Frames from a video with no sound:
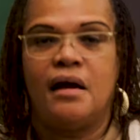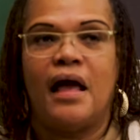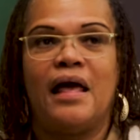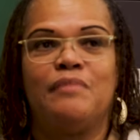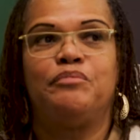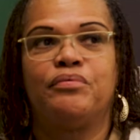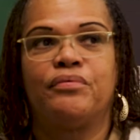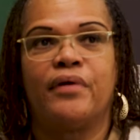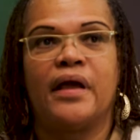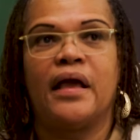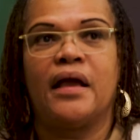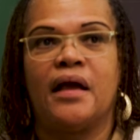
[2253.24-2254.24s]
and
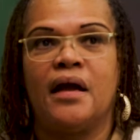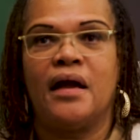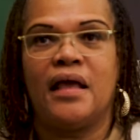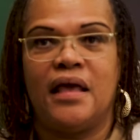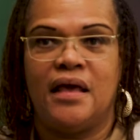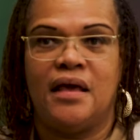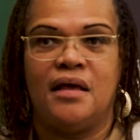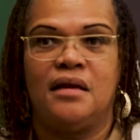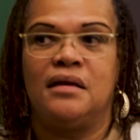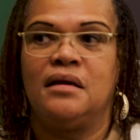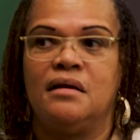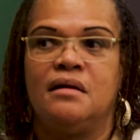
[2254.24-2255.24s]
bring
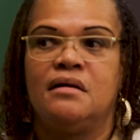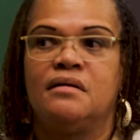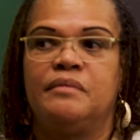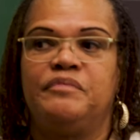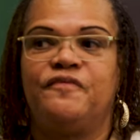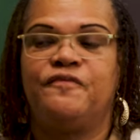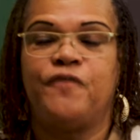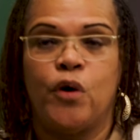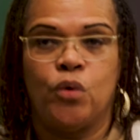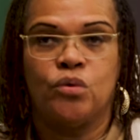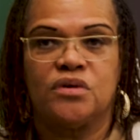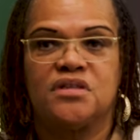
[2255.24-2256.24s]
in
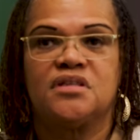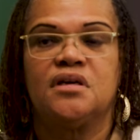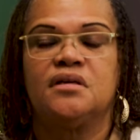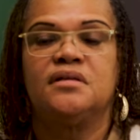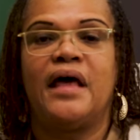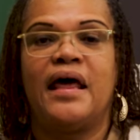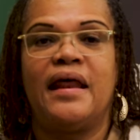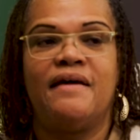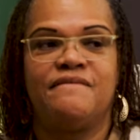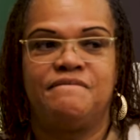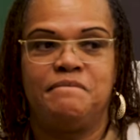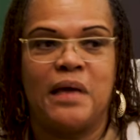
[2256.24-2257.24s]
folks that
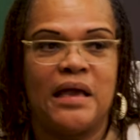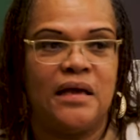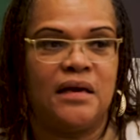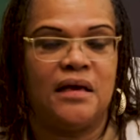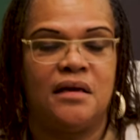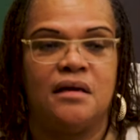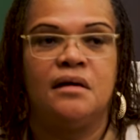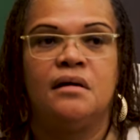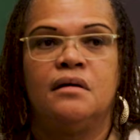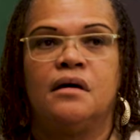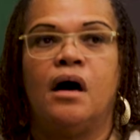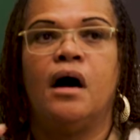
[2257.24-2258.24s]
have made it
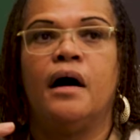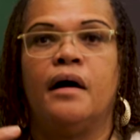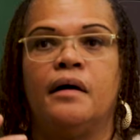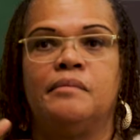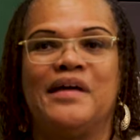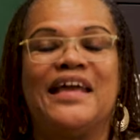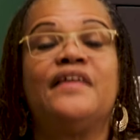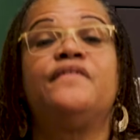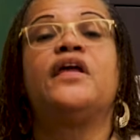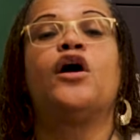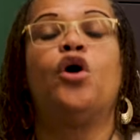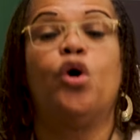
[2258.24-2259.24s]
in
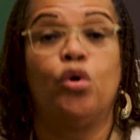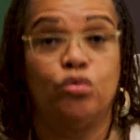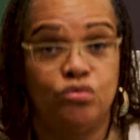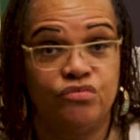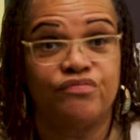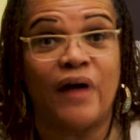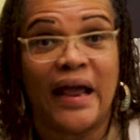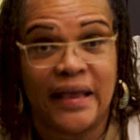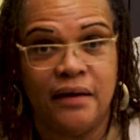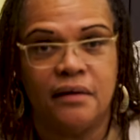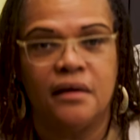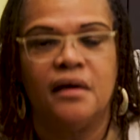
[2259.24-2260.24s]
their own
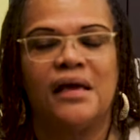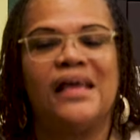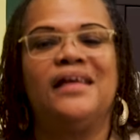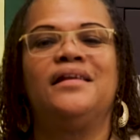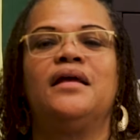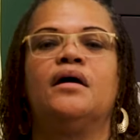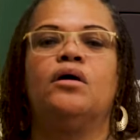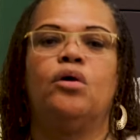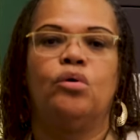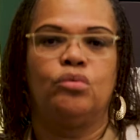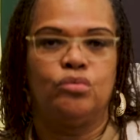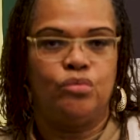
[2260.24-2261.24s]
right, in their
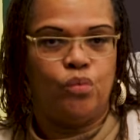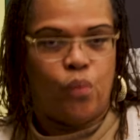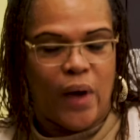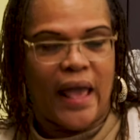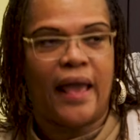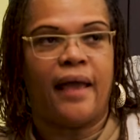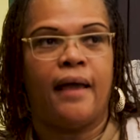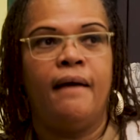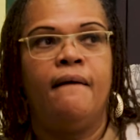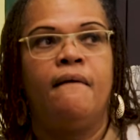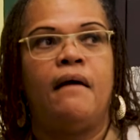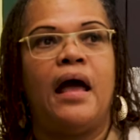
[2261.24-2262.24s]
own way,
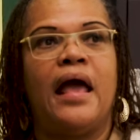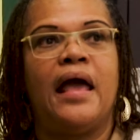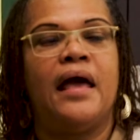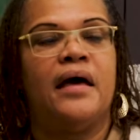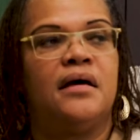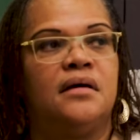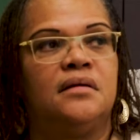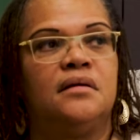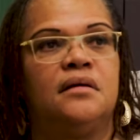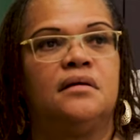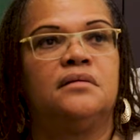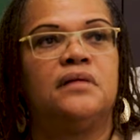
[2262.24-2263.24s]

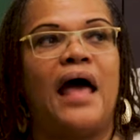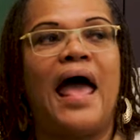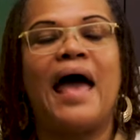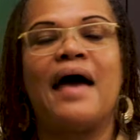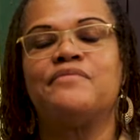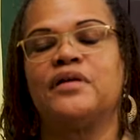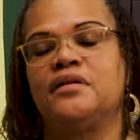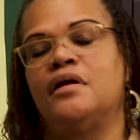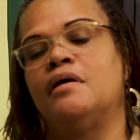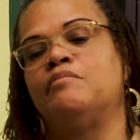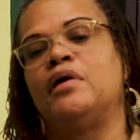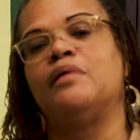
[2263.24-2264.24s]
and having
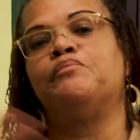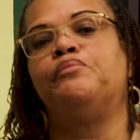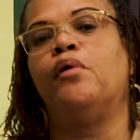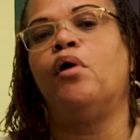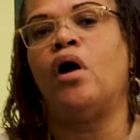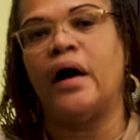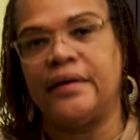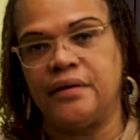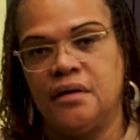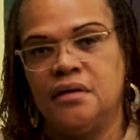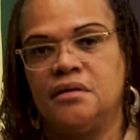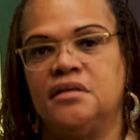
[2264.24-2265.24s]
them
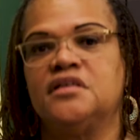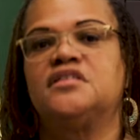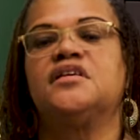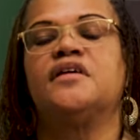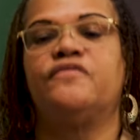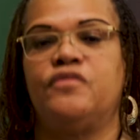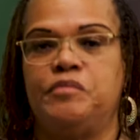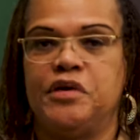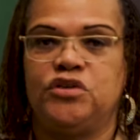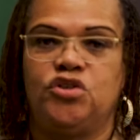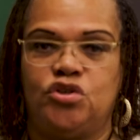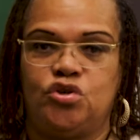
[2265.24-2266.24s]
impart this
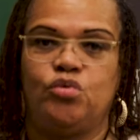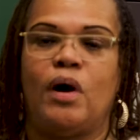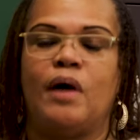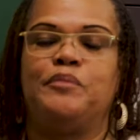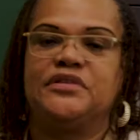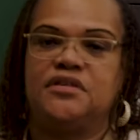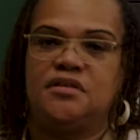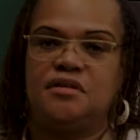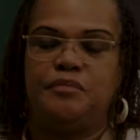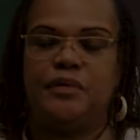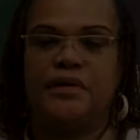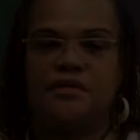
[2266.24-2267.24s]
information to our
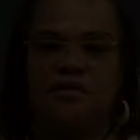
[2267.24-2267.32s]
participants.